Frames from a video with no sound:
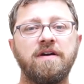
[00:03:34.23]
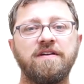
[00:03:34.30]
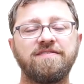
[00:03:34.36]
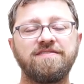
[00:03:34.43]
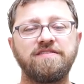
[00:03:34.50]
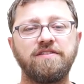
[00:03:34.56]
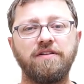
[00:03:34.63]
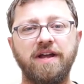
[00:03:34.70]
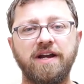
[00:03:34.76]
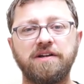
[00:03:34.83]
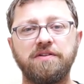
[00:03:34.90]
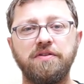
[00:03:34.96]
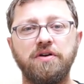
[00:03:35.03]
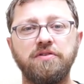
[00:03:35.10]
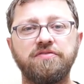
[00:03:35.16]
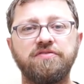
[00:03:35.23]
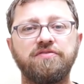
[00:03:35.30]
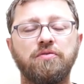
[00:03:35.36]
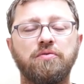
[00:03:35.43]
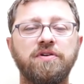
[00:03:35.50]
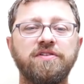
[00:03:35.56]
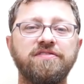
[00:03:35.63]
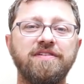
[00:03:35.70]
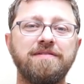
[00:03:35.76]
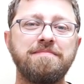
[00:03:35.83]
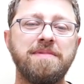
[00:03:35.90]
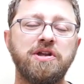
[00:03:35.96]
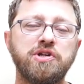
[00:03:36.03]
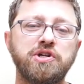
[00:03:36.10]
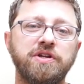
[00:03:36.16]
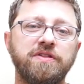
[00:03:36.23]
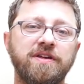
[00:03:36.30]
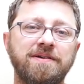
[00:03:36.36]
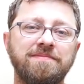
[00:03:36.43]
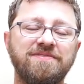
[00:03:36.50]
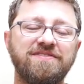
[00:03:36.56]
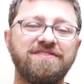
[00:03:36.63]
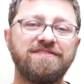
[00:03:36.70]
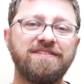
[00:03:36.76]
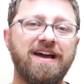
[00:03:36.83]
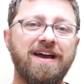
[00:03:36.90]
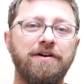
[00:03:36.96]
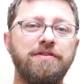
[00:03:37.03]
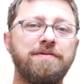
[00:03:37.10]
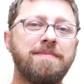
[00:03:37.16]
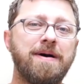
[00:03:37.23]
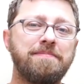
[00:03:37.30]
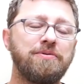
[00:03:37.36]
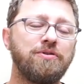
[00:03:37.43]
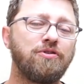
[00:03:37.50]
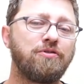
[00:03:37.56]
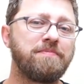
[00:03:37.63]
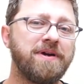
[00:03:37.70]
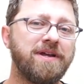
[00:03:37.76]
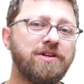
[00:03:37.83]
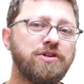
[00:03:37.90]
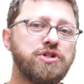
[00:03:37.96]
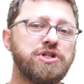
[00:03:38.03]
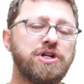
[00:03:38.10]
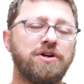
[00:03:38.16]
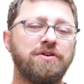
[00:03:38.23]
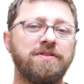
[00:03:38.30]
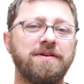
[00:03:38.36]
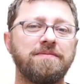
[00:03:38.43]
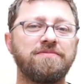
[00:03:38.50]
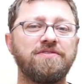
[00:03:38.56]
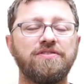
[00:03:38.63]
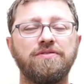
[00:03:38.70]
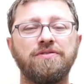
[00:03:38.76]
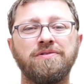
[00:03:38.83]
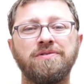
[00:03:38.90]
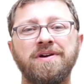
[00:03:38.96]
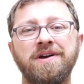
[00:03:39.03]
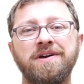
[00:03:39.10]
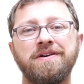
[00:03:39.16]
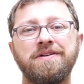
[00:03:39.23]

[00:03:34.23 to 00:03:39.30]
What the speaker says: select those stories that mention them, style them up a little bit, and share them to